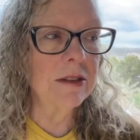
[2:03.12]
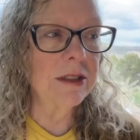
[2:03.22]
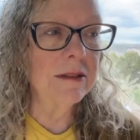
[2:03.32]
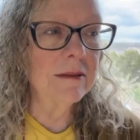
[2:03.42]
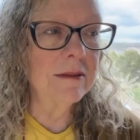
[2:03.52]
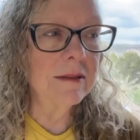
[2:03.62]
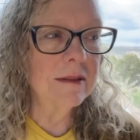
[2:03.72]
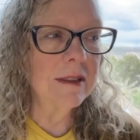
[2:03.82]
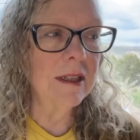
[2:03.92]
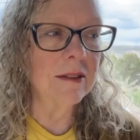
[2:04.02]
good,
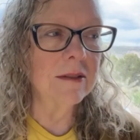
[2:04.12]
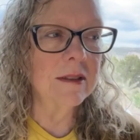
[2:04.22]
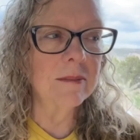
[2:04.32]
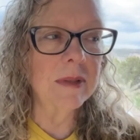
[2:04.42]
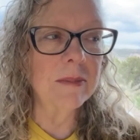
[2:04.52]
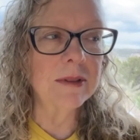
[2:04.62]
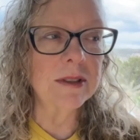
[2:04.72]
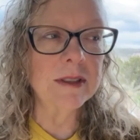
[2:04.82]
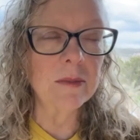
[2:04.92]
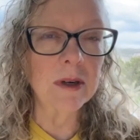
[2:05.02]
some people
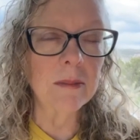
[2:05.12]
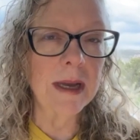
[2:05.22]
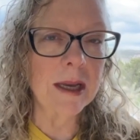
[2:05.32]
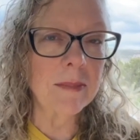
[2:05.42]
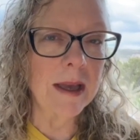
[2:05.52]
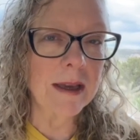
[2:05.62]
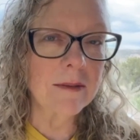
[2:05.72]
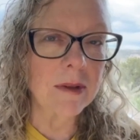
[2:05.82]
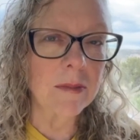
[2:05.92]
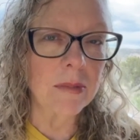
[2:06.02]
just wear a backpack
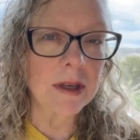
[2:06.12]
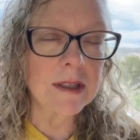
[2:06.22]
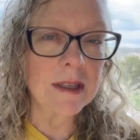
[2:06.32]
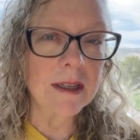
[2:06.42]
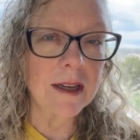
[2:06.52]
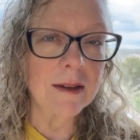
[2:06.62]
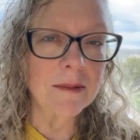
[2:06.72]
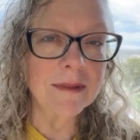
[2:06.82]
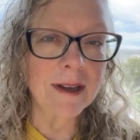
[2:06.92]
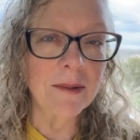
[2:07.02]
with bricks in it.
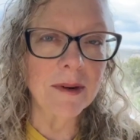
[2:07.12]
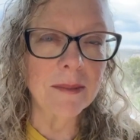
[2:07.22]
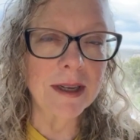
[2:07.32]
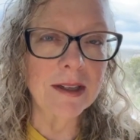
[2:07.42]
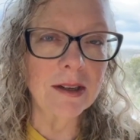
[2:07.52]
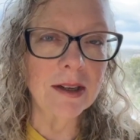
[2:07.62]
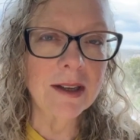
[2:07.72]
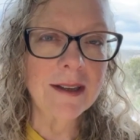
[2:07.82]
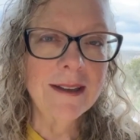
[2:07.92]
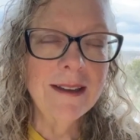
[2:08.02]
I wear my
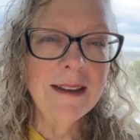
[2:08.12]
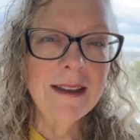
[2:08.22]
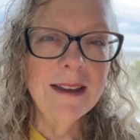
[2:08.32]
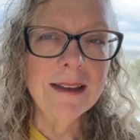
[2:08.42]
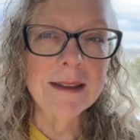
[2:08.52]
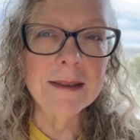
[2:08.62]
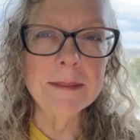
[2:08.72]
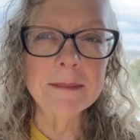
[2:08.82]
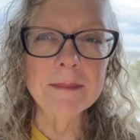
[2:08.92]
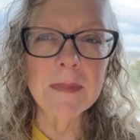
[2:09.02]
dog.
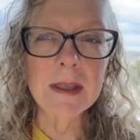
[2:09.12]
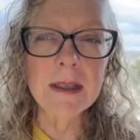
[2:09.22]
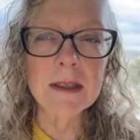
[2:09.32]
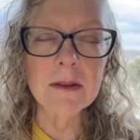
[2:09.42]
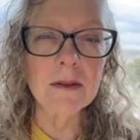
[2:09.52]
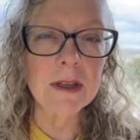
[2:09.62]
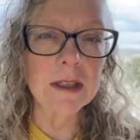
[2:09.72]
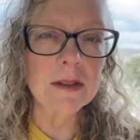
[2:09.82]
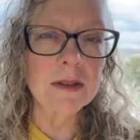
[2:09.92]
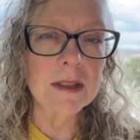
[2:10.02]
It's a good
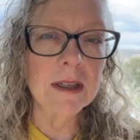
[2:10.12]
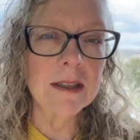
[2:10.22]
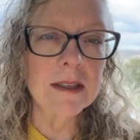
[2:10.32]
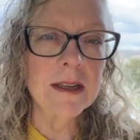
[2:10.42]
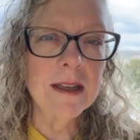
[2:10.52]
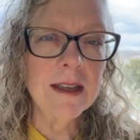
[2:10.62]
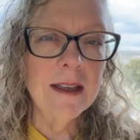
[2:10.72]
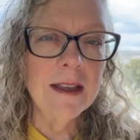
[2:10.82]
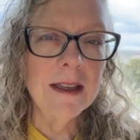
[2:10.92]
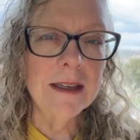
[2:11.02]
exercise.
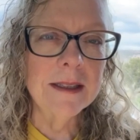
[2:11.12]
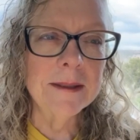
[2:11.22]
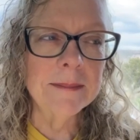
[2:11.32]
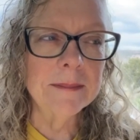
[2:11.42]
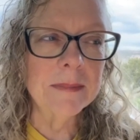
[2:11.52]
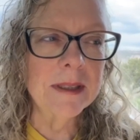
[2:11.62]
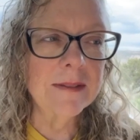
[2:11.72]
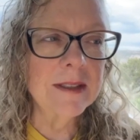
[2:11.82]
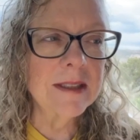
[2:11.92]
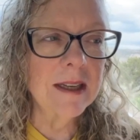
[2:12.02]
But
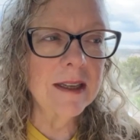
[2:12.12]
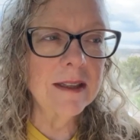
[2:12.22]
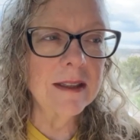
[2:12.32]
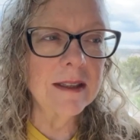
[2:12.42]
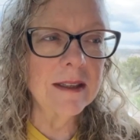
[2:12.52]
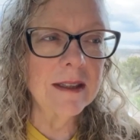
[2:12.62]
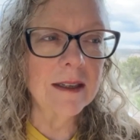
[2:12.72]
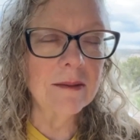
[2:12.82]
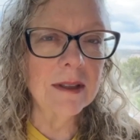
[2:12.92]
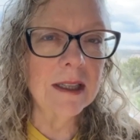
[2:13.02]
I've decided that
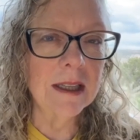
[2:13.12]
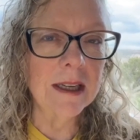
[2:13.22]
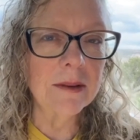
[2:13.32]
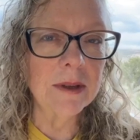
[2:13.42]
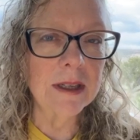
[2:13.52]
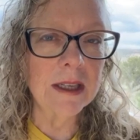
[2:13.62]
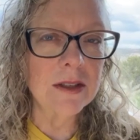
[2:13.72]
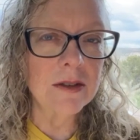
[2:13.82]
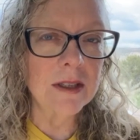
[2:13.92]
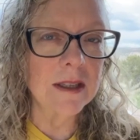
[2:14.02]
I really like what
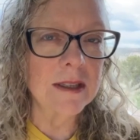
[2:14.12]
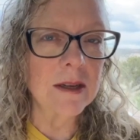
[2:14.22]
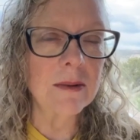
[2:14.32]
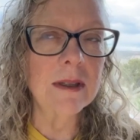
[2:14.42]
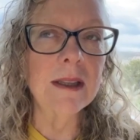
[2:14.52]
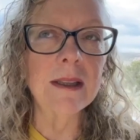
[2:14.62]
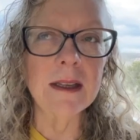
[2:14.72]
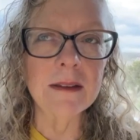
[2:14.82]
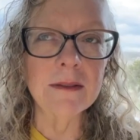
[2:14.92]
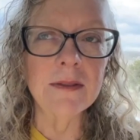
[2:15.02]
nature does. I really
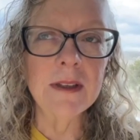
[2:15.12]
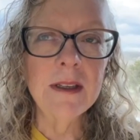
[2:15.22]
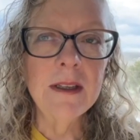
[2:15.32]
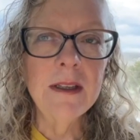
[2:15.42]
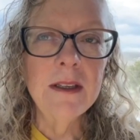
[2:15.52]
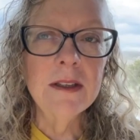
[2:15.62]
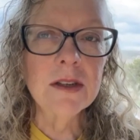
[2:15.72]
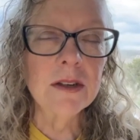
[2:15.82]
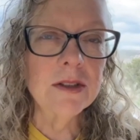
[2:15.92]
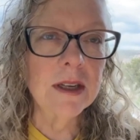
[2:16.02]
love
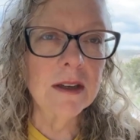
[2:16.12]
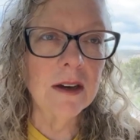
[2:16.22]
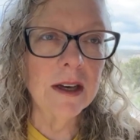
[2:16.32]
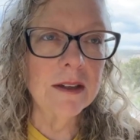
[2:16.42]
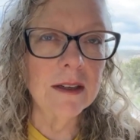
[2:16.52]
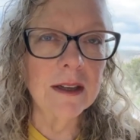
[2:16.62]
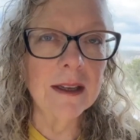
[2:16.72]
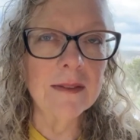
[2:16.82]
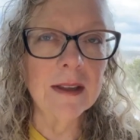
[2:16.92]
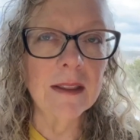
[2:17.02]
charging cotton and
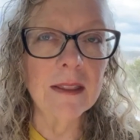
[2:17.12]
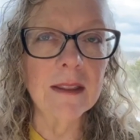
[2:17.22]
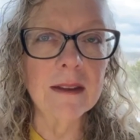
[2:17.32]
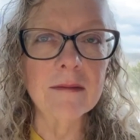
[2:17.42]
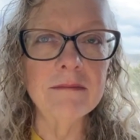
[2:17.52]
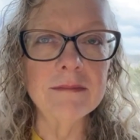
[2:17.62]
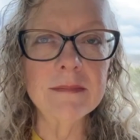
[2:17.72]
having the